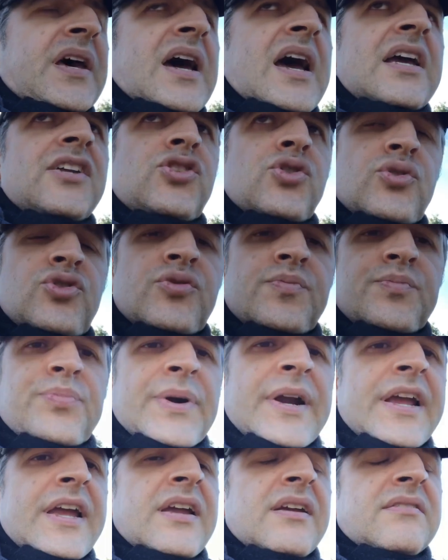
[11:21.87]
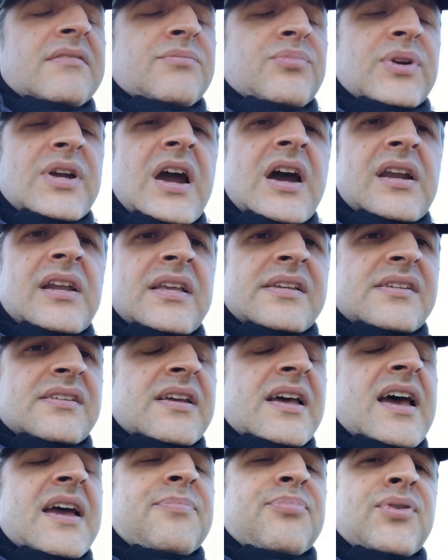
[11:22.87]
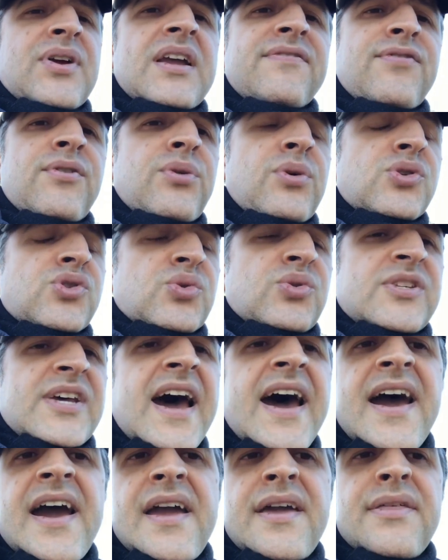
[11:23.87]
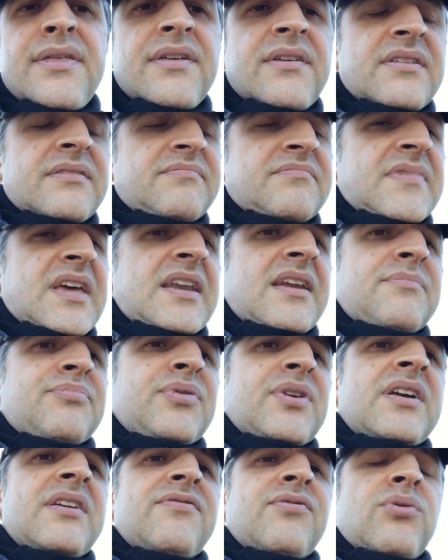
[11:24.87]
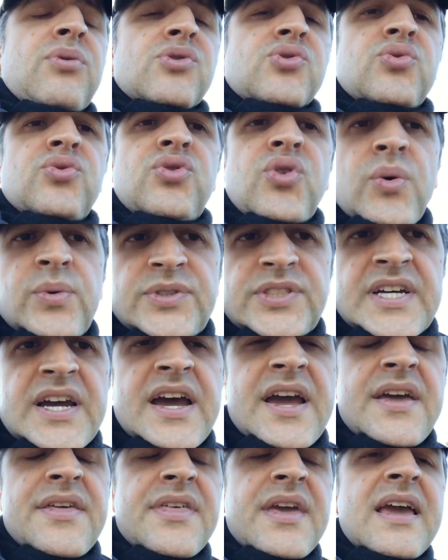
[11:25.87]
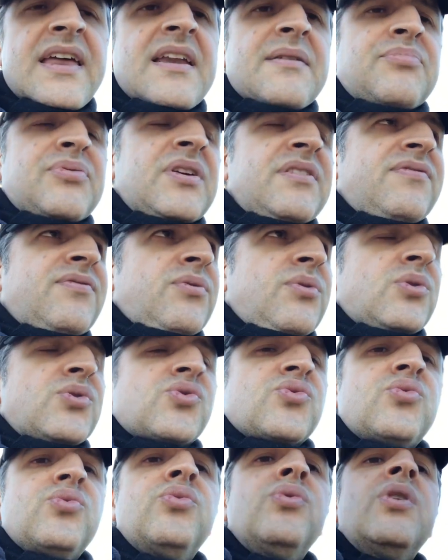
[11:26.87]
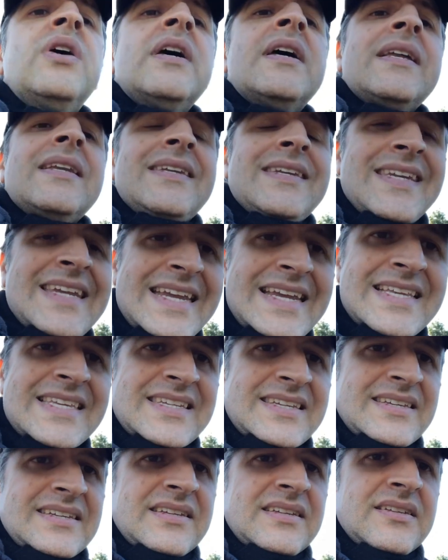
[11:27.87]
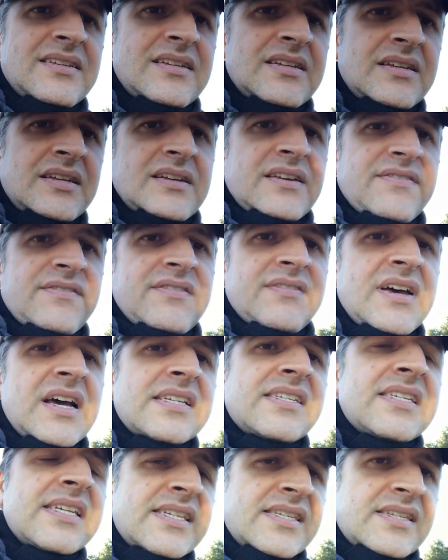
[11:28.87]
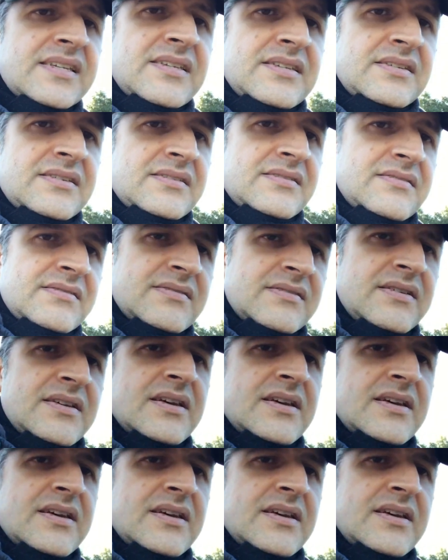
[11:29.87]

I do, do pray regardless. I pray for those who tithe, and I pray for those who don't tithe, and I pray for those who need assistance.